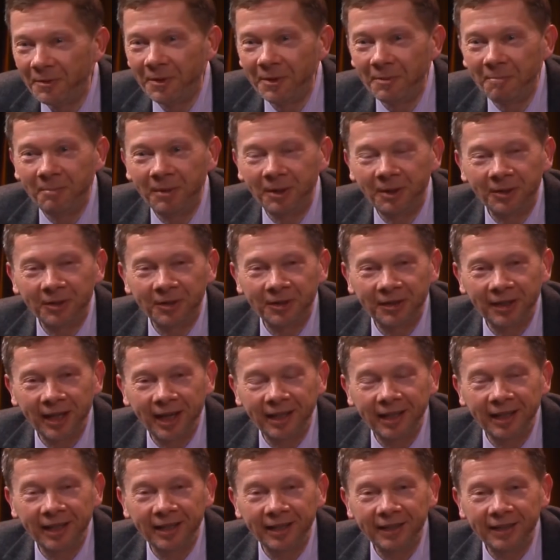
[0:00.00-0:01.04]
Because that
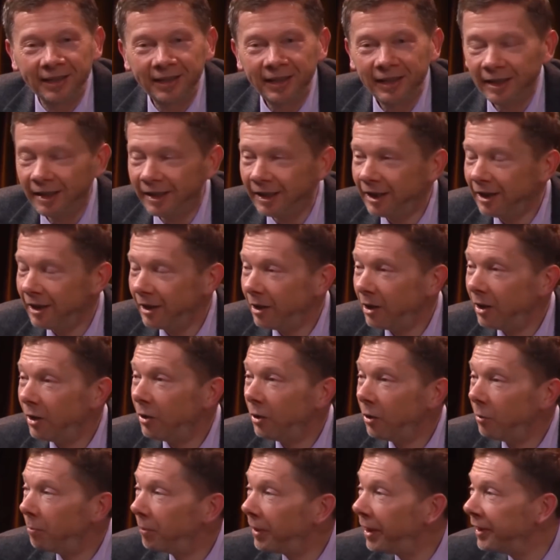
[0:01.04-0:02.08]
is
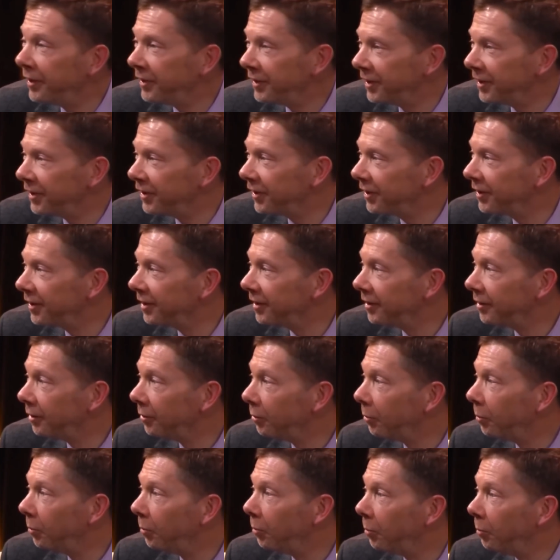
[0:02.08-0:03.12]
presence,
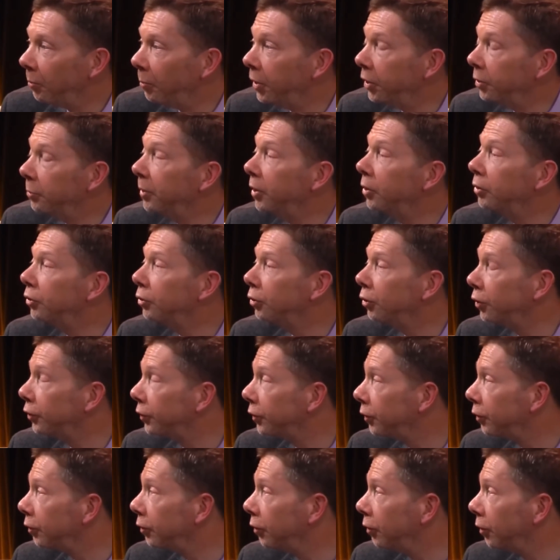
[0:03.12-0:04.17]
which we could also
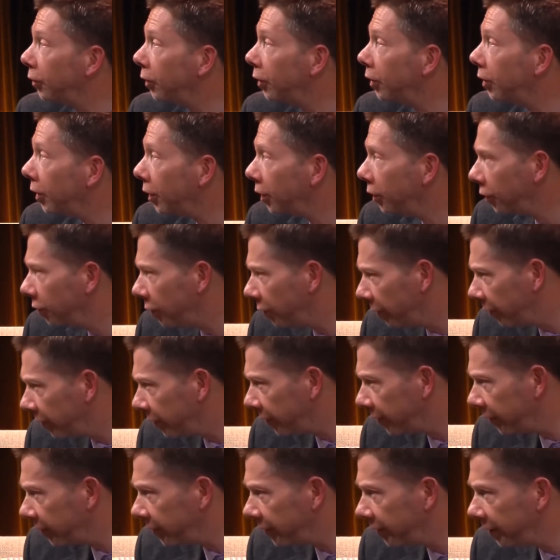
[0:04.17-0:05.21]
call
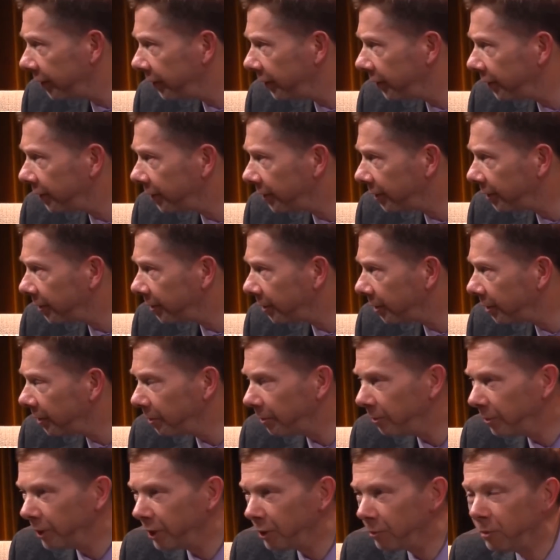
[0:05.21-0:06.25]
consciousness,
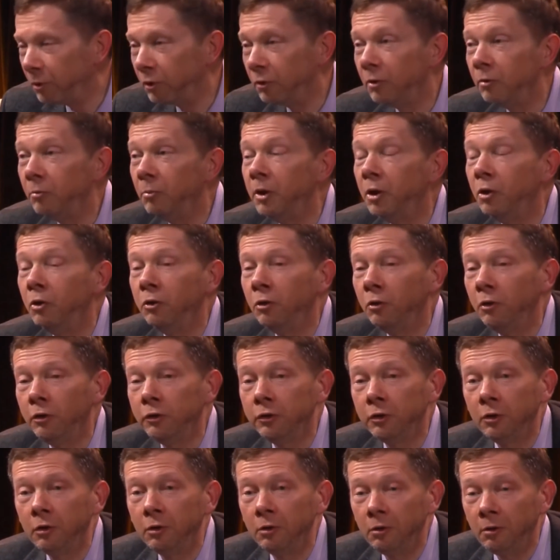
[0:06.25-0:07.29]
we could also
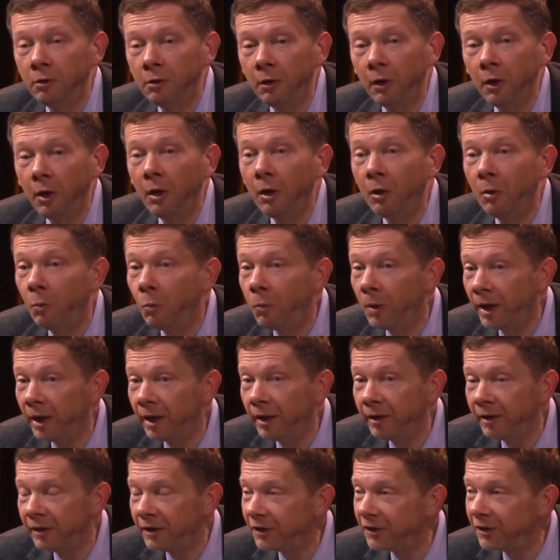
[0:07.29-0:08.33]
call
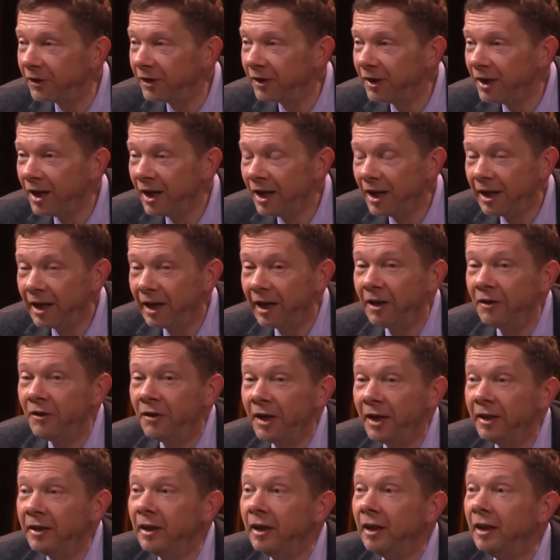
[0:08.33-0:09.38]
awareness. And
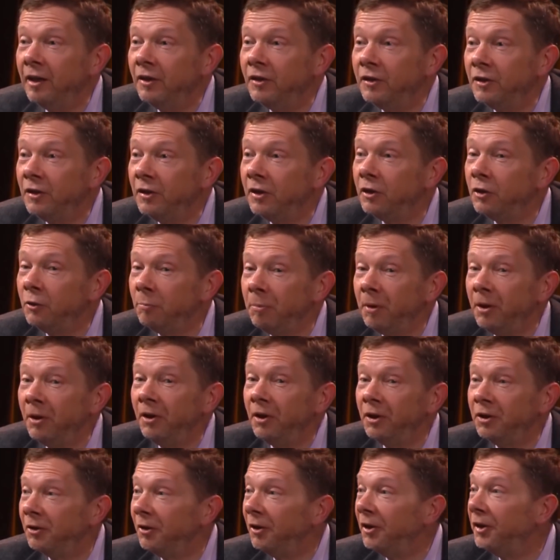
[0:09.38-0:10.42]
that is the
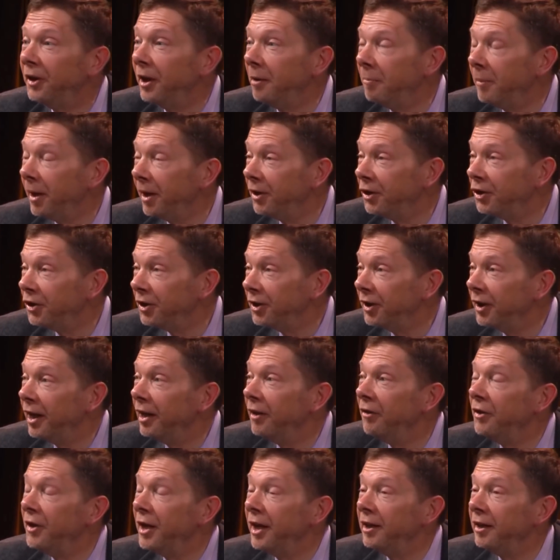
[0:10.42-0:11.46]
spiritual dimension,
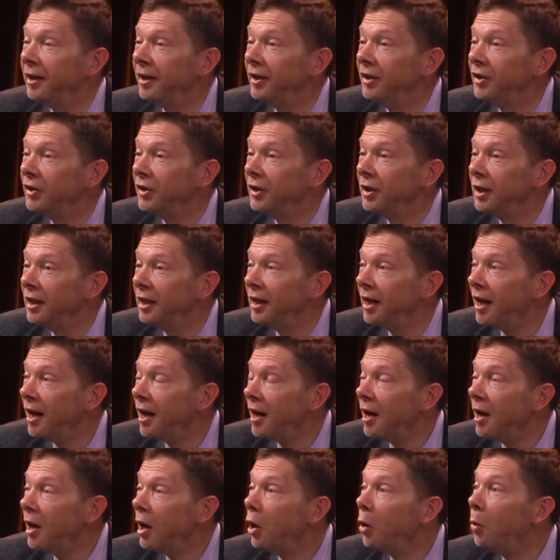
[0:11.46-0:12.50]
and that is the
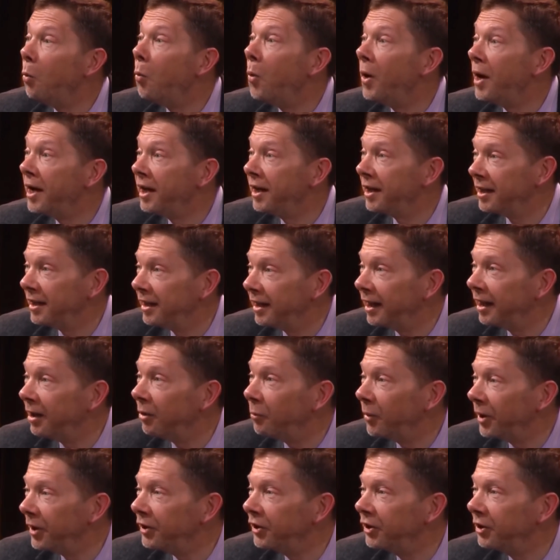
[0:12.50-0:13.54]
awakening.
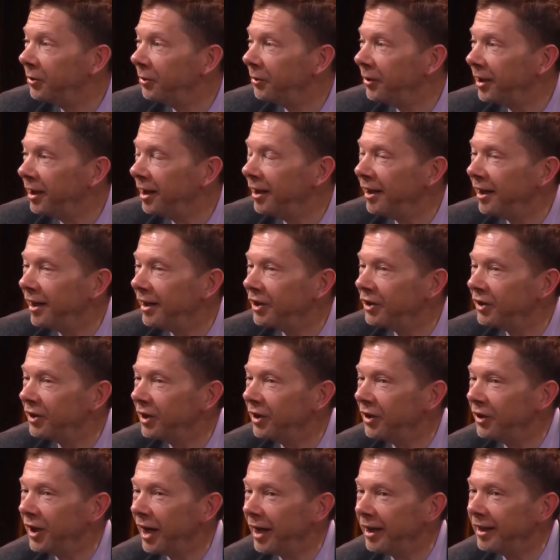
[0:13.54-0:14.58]
Once you realize that
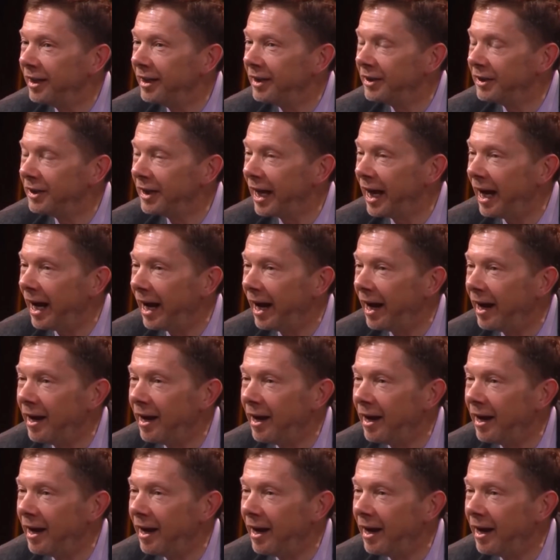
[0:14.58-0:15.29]
that is there,